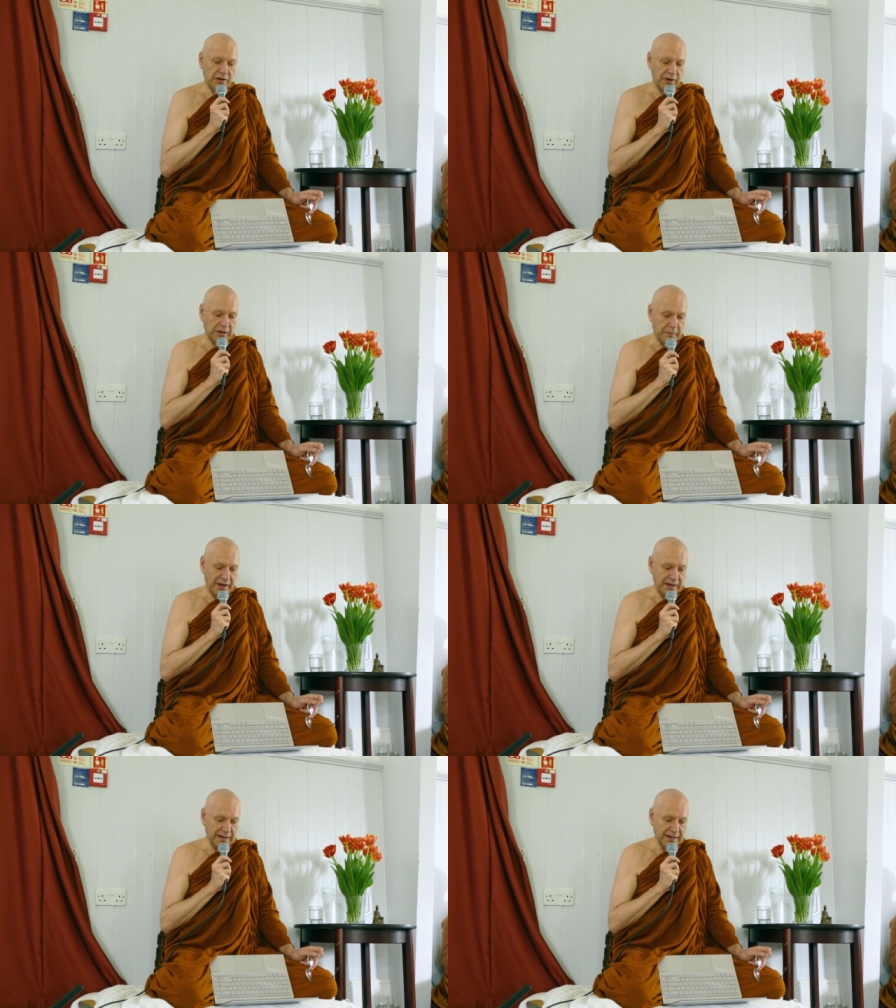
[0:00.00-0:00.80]

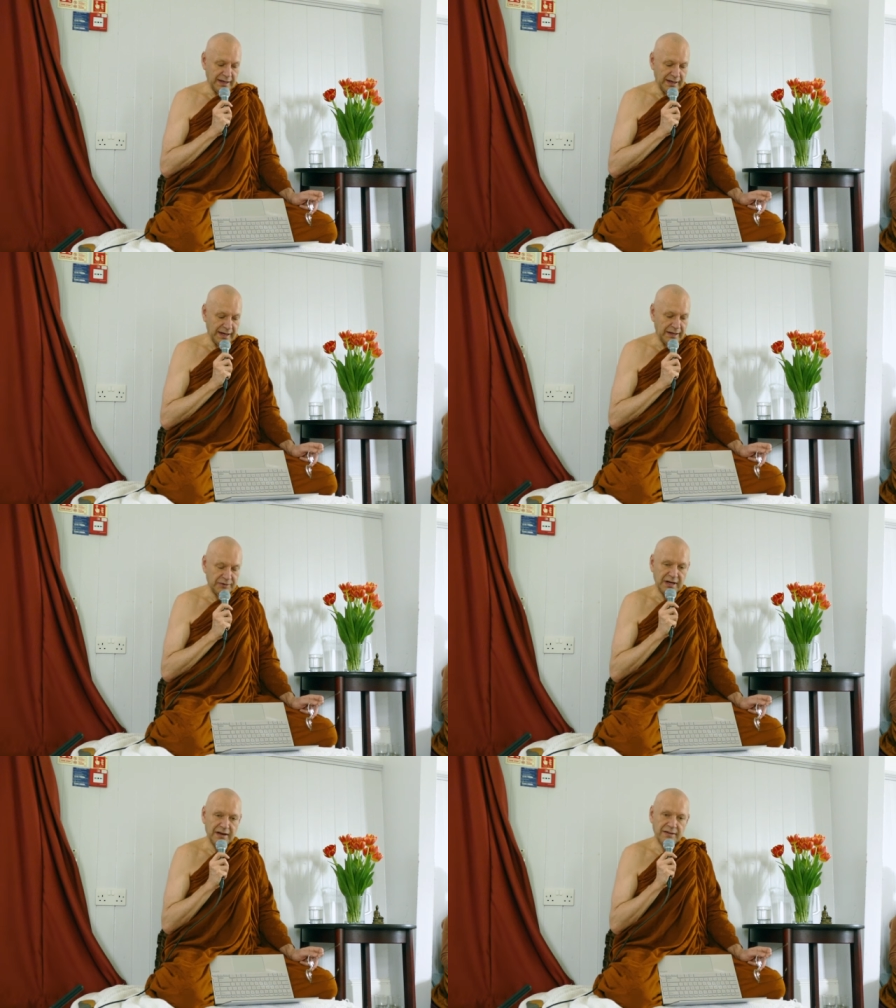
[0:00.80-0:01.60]
recommended, uh, and
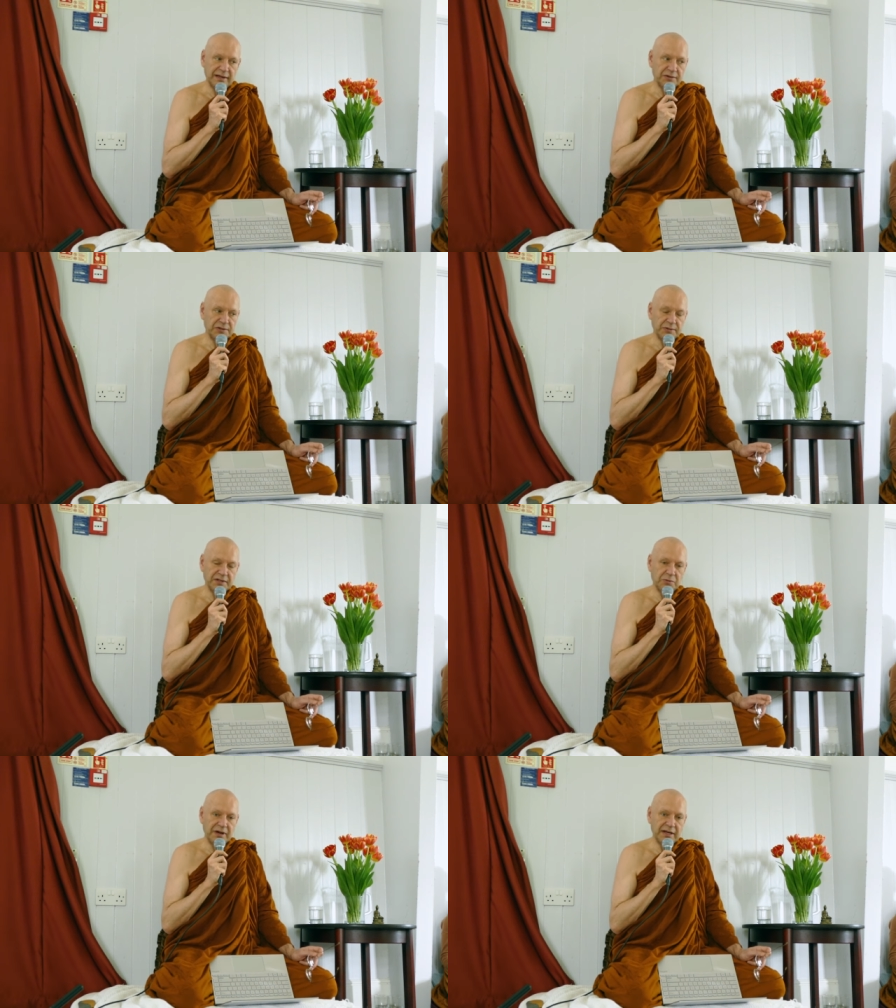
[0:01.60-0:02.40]
which I think also
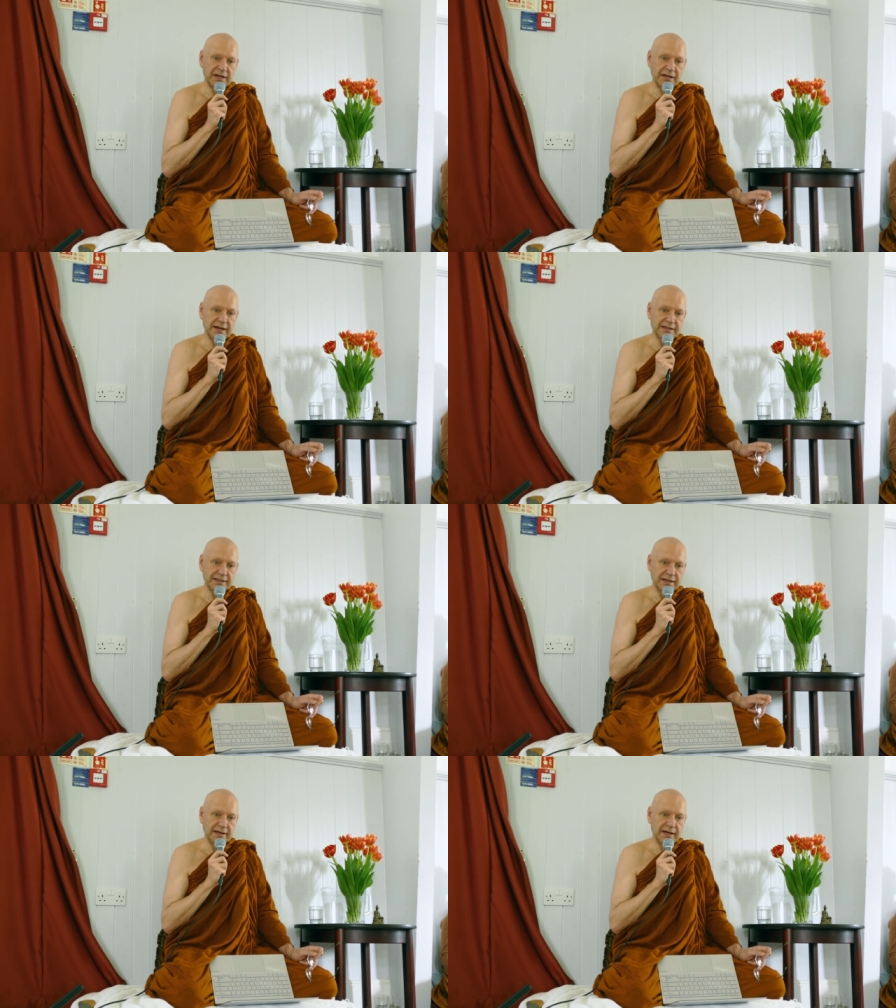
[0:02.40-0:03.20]
is quite
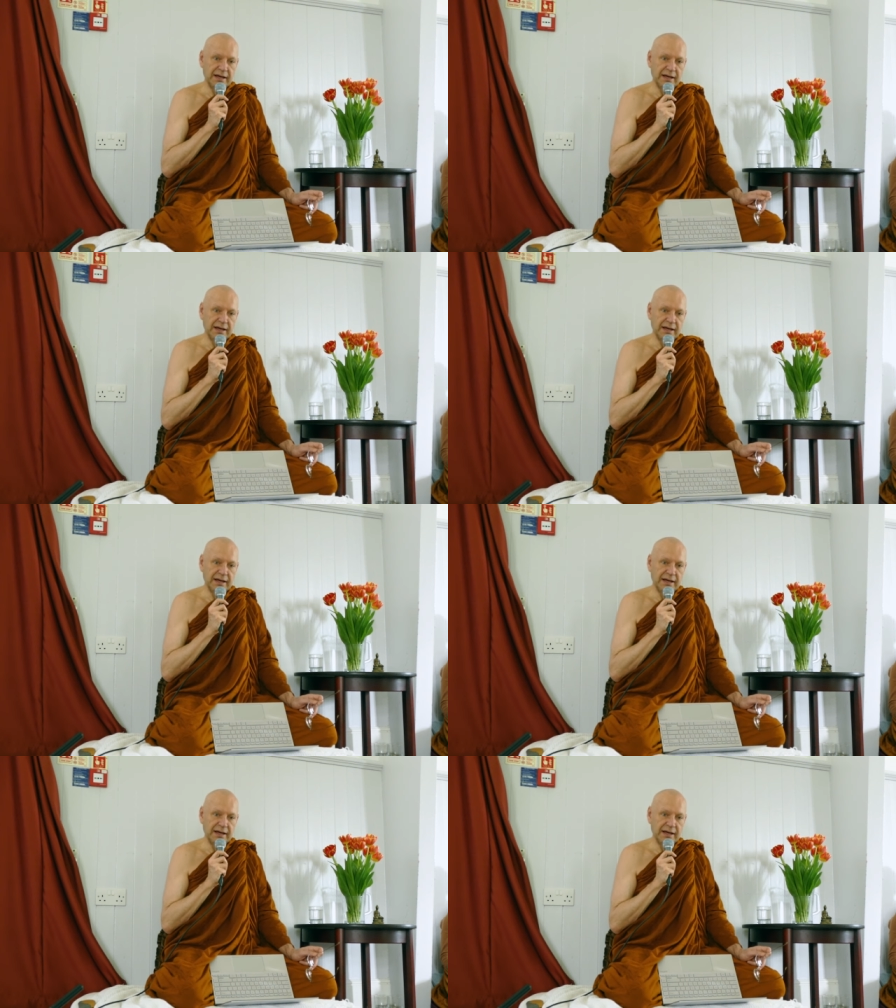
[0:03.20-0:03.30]
nice. Uh,